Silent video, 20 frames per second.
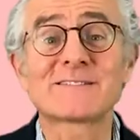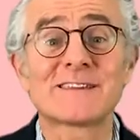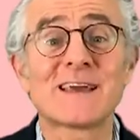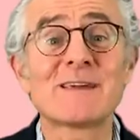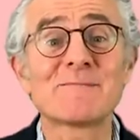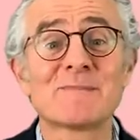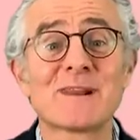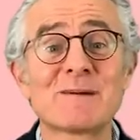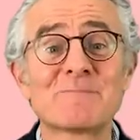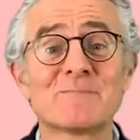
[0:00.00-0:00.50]

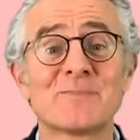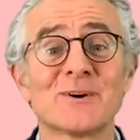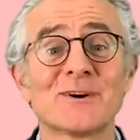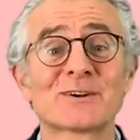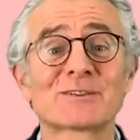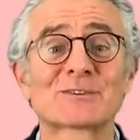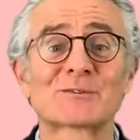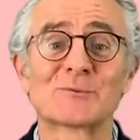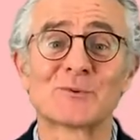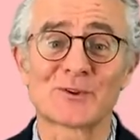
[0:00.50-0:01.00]
same
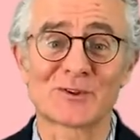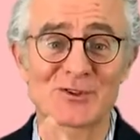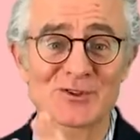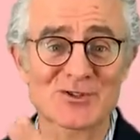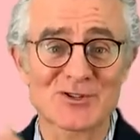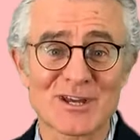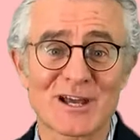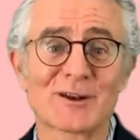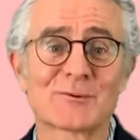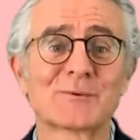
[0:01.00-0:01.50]
report was
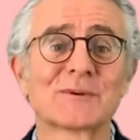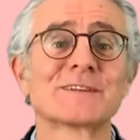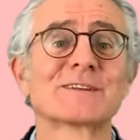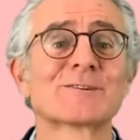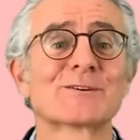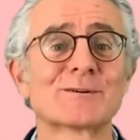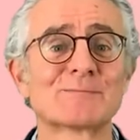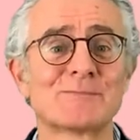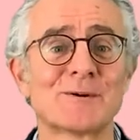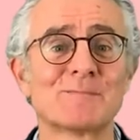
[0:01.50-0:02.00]
shared with a
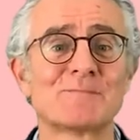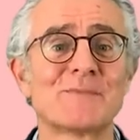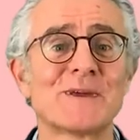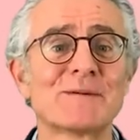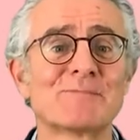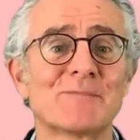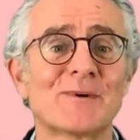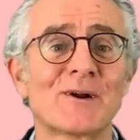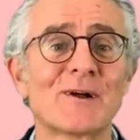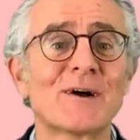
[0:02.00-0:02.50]
group of
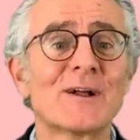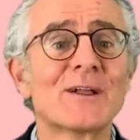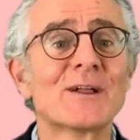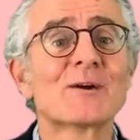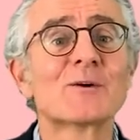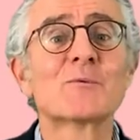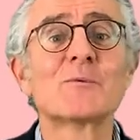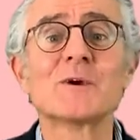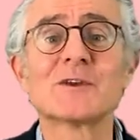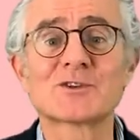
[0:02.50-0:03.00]
people
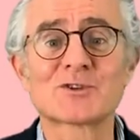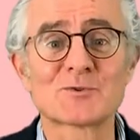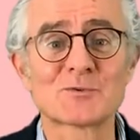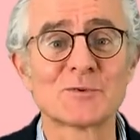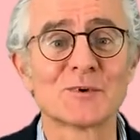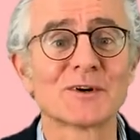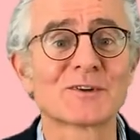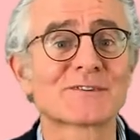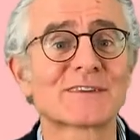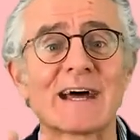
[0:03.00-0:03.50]
which
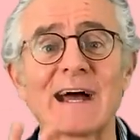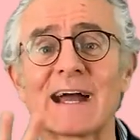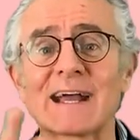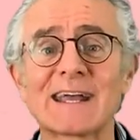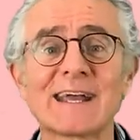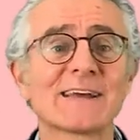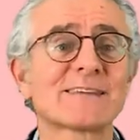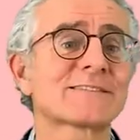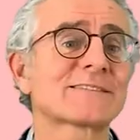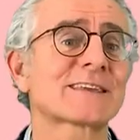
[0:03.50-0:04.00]
was
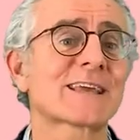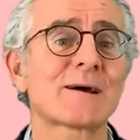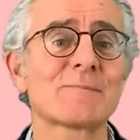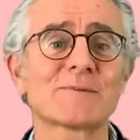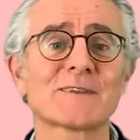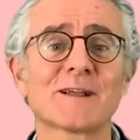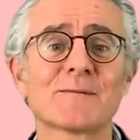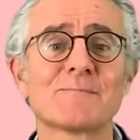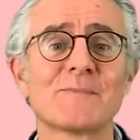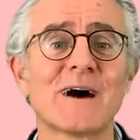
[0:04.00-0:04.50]
against
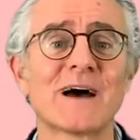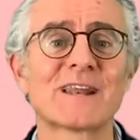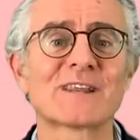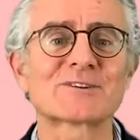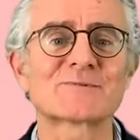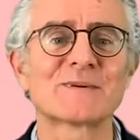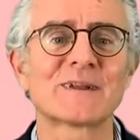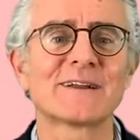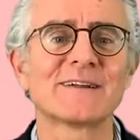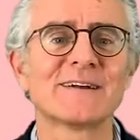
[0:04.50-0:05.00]
capital
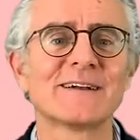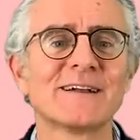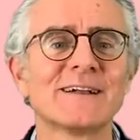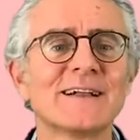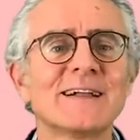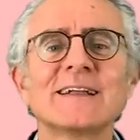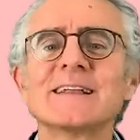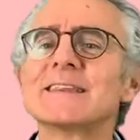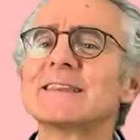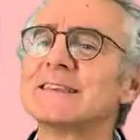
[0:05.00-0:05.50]
punishment,
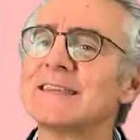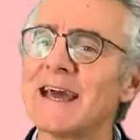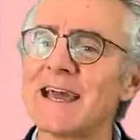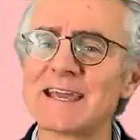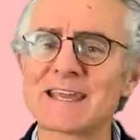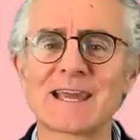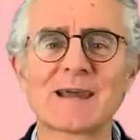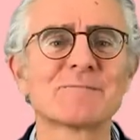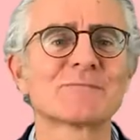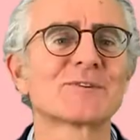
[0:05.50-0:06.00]
they
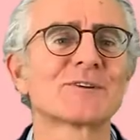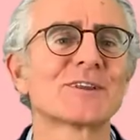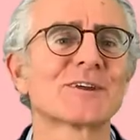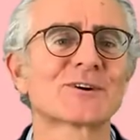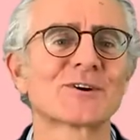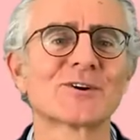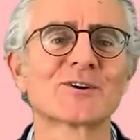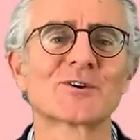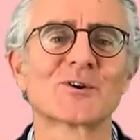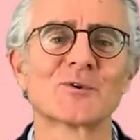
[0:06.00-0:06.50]
came to the
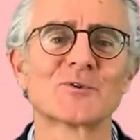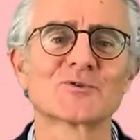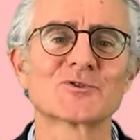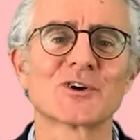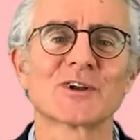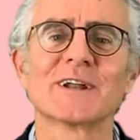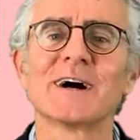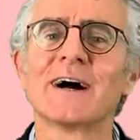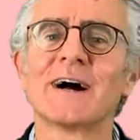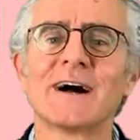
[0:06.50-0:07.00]

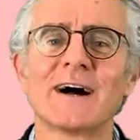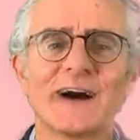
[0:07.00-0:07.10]
conclusion,